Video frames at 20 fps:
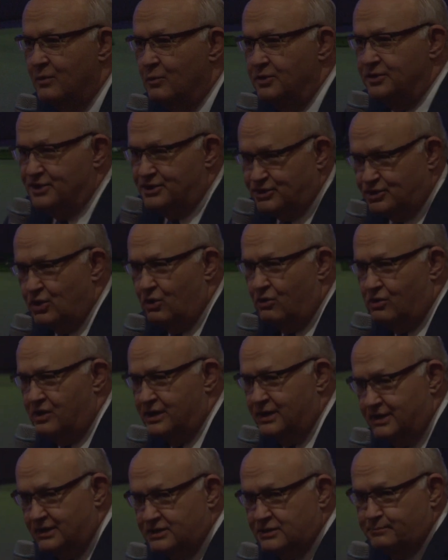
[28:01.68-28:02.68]
with a sword
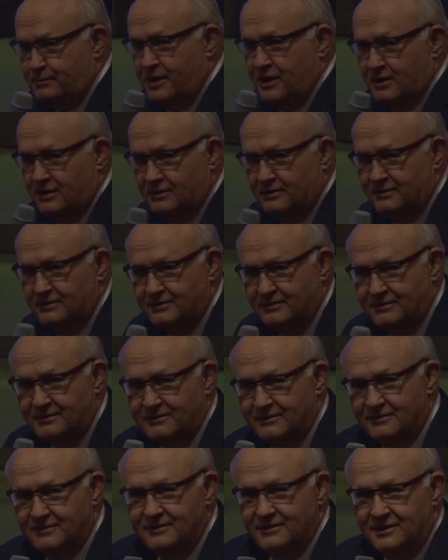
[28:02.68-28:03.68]
and a spear,
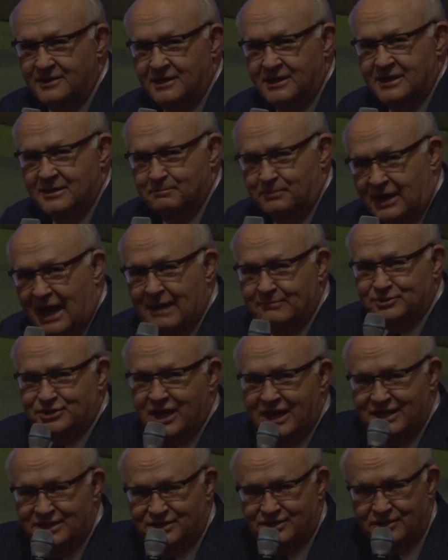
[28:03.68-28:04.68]
but I'm
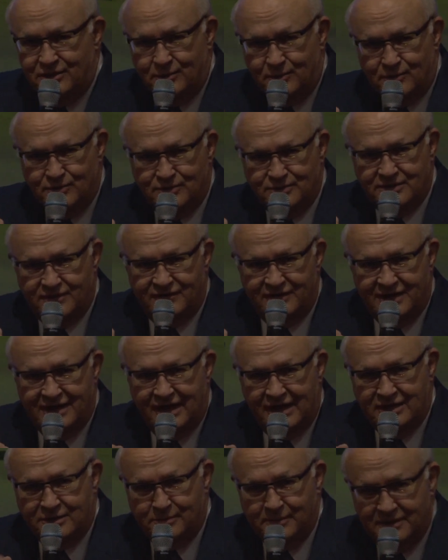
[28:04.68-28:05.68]
changing the rules of
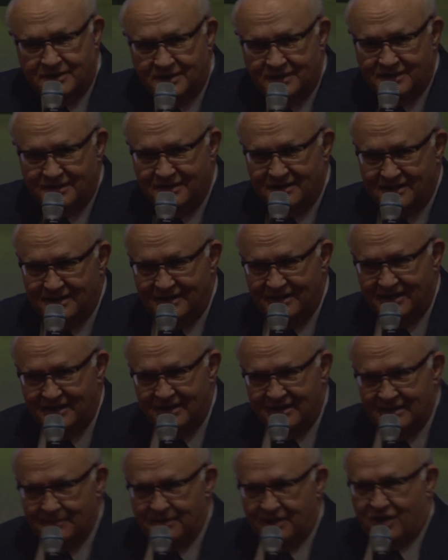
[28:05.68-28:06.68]
engagement
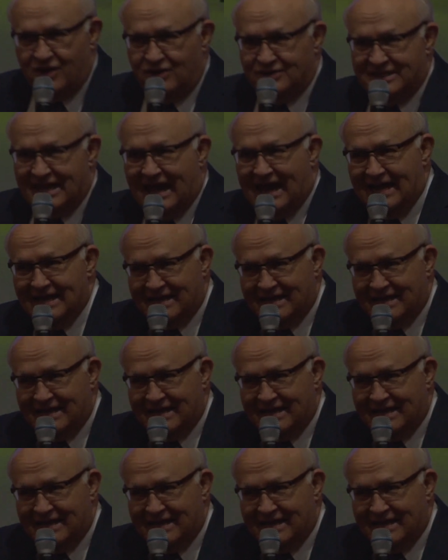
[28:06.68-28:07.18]
because I